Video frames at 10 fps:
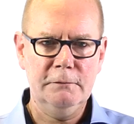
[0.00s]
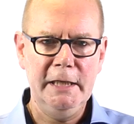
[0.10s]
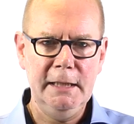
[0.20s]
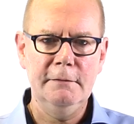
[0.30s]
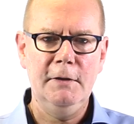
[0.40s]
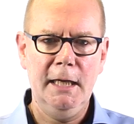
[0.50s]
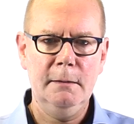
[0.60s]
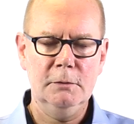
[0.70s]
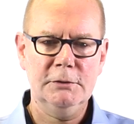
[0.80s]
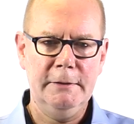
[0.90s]
freely
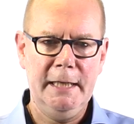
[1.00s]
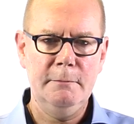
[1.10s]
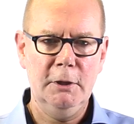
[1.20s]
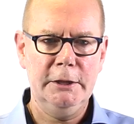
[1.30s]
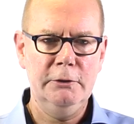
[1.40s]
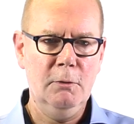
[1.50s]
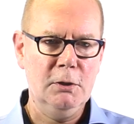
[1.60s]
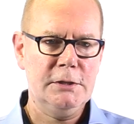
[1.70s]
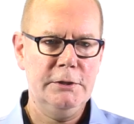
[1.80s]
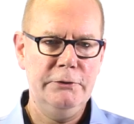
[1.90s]
available to anybody who
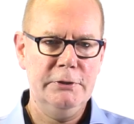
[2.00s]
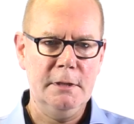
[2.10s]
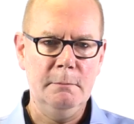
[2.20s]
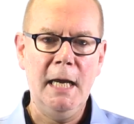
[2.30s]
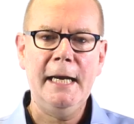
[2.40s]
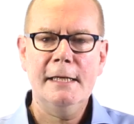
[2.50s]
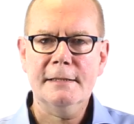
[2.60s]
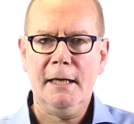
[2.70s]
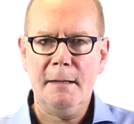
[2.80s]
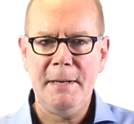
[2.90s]
wants to use them and
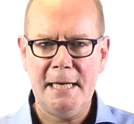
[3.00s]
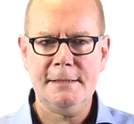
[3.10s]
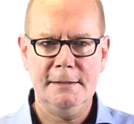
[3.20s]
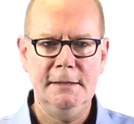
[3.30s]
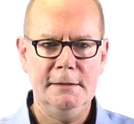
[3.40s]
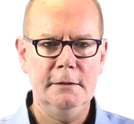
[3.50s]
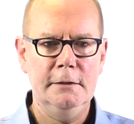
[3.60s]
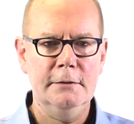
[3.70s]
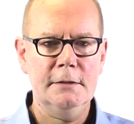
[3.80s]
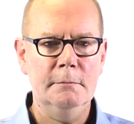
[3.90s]
has the capacity to
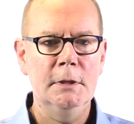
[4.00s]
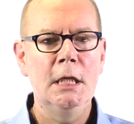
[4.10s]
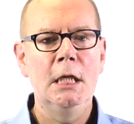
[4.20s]
use them.